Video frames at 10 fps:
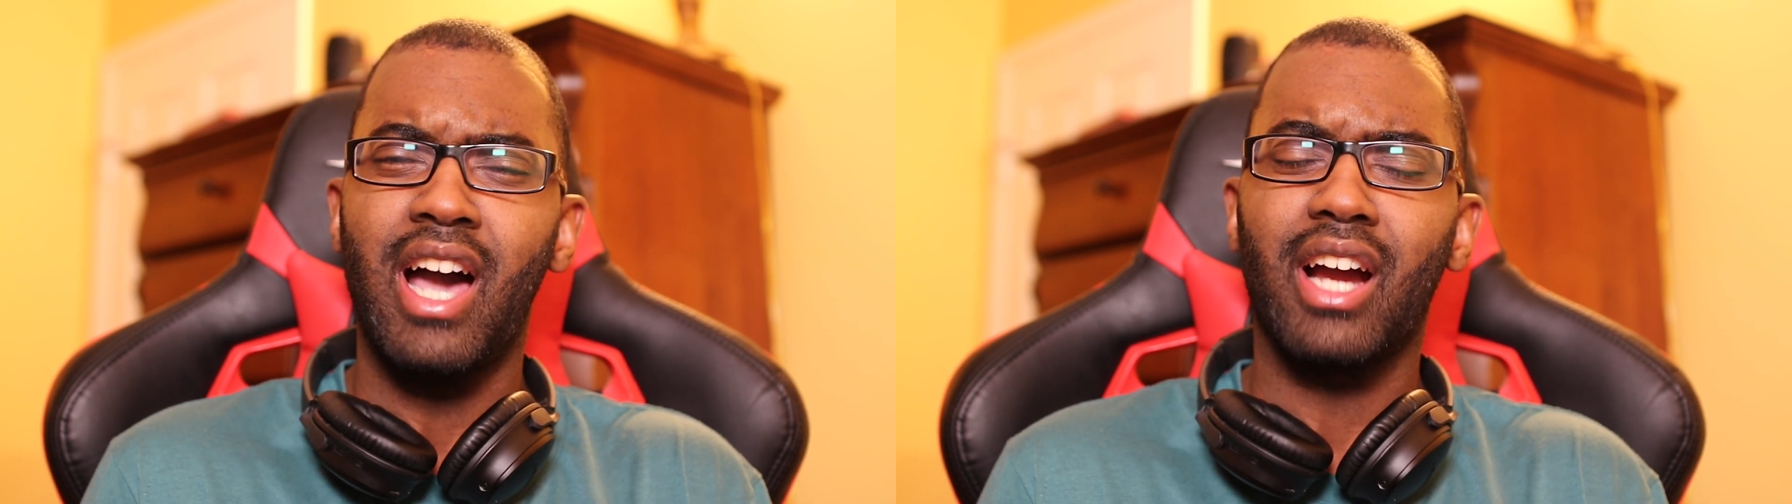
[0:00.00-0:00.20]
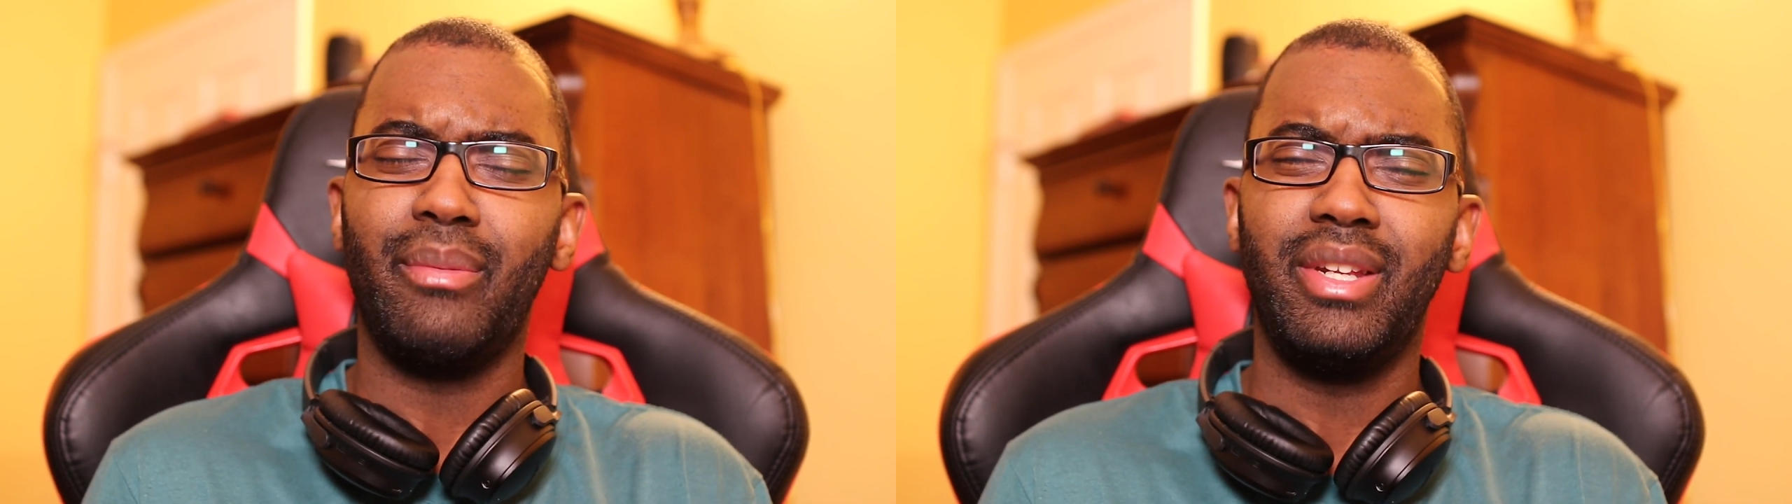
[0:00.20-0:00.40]

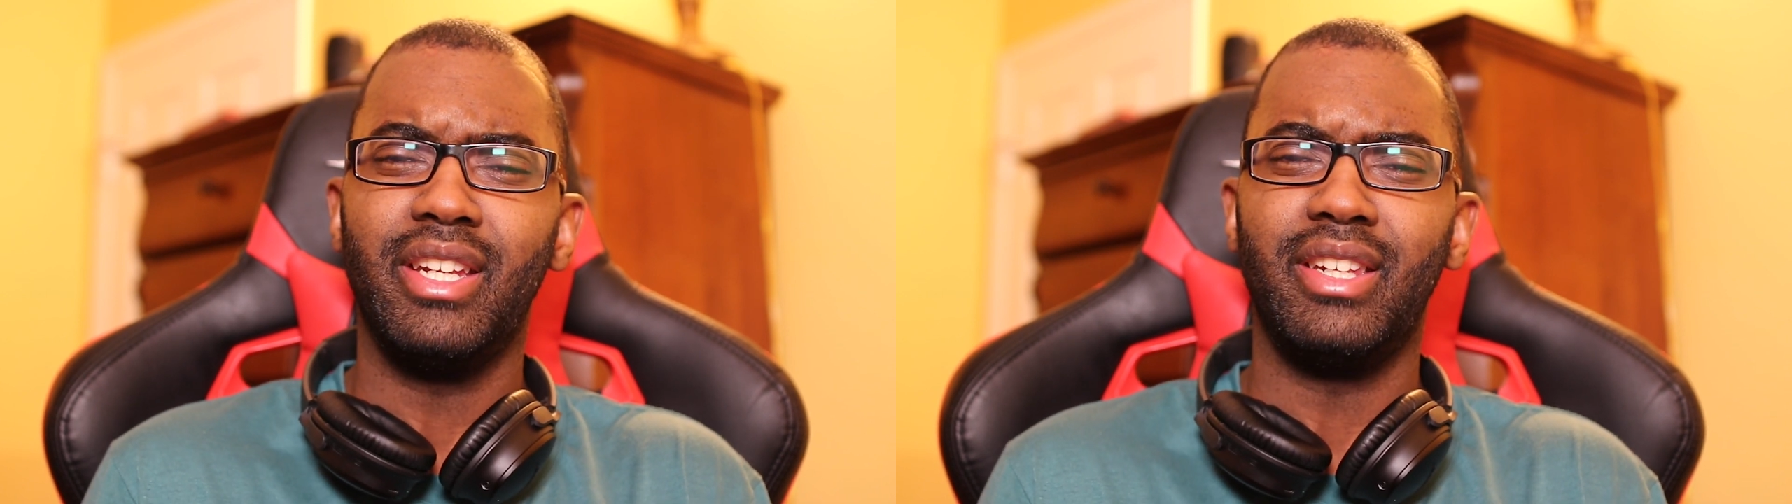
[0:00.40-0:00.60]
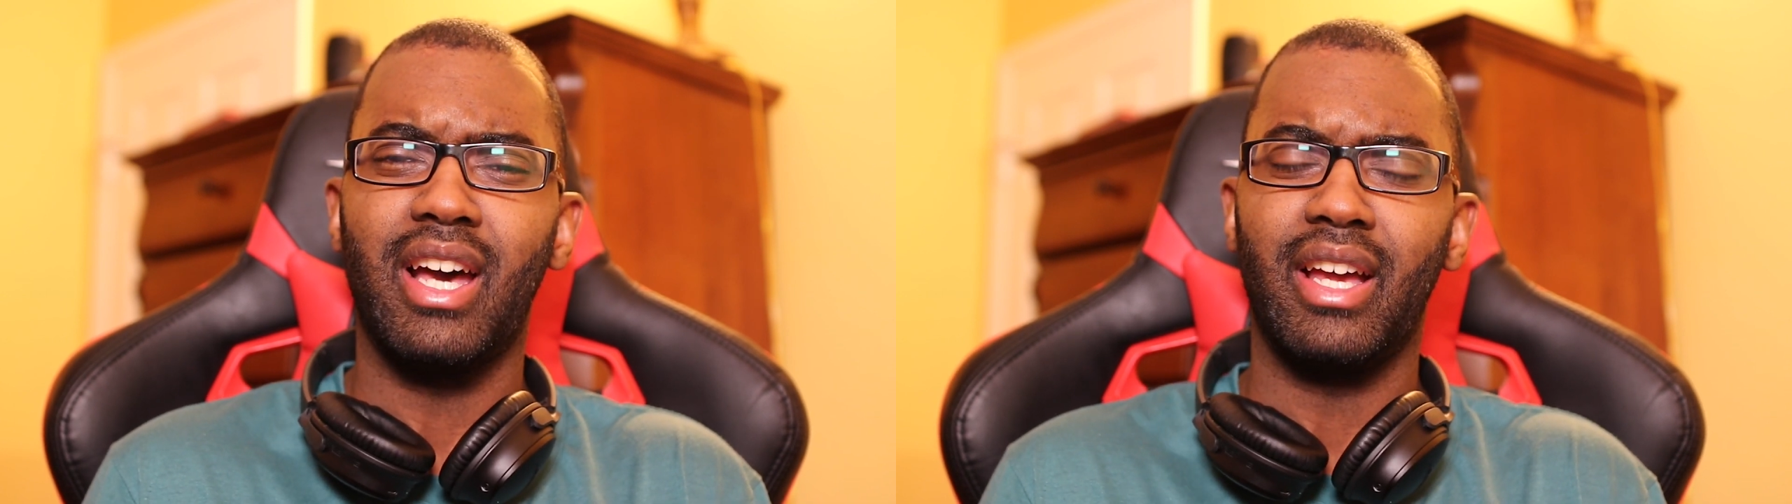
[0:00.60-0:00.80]
How come he
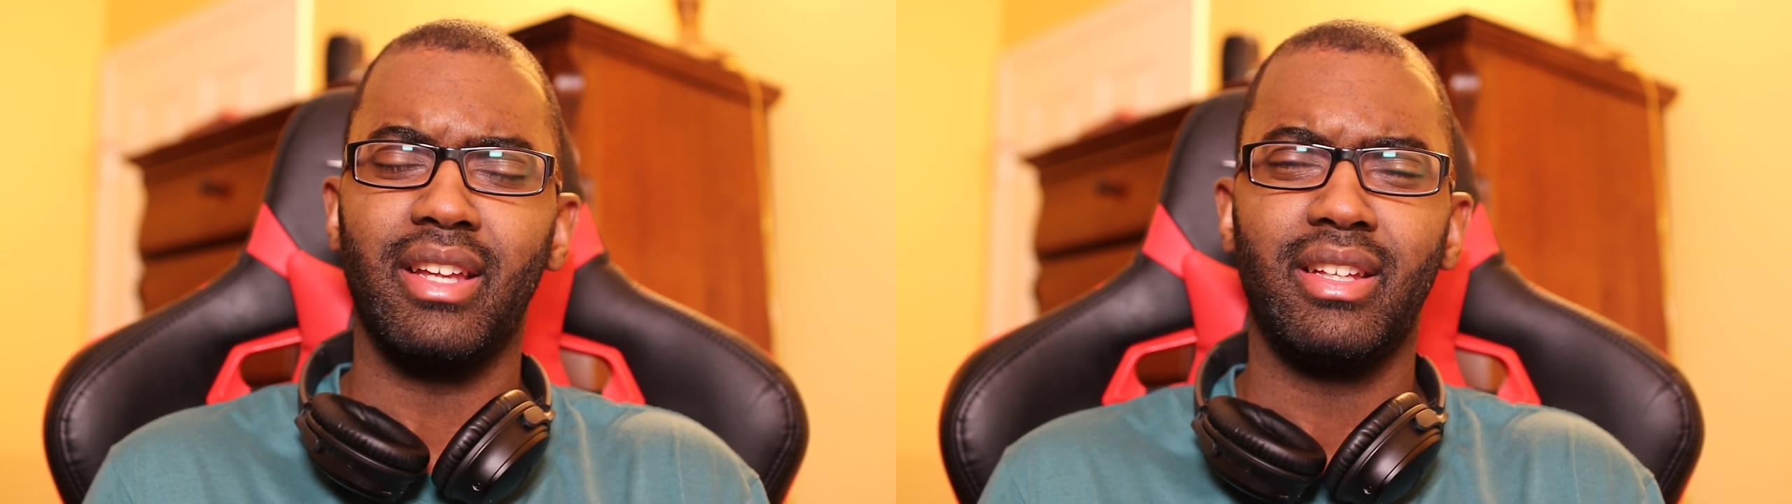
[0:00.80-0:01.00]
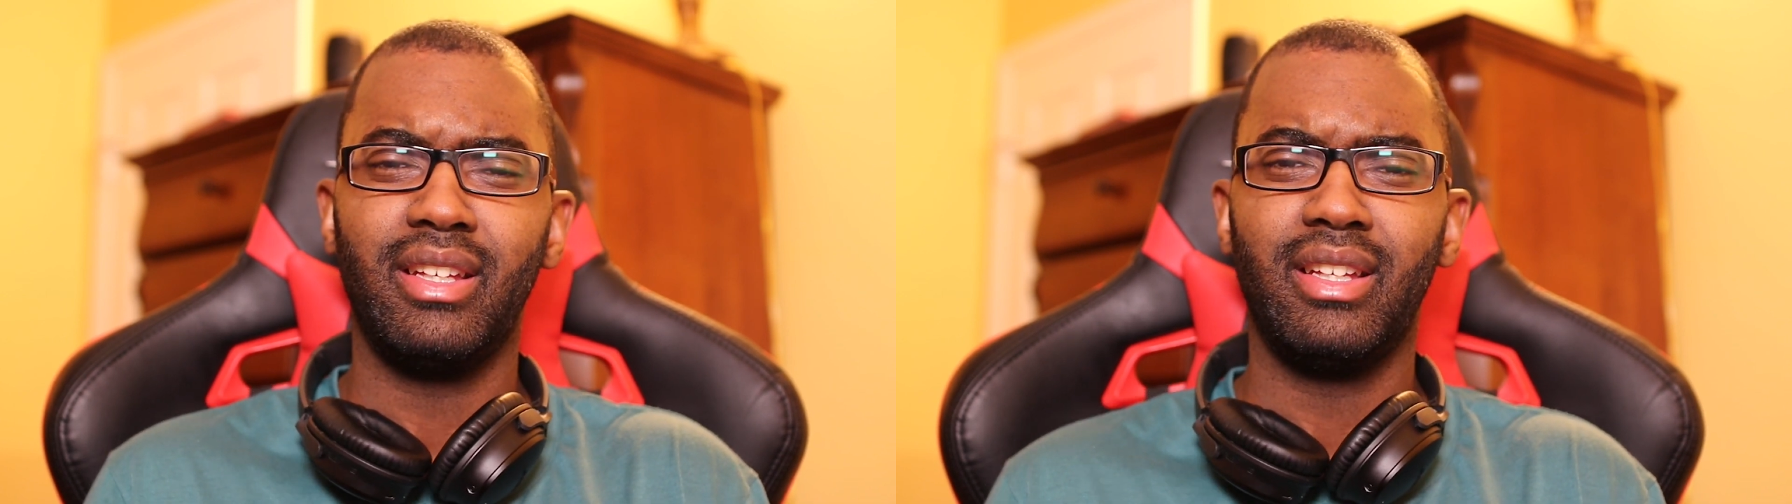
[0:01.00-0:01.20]
didn't die?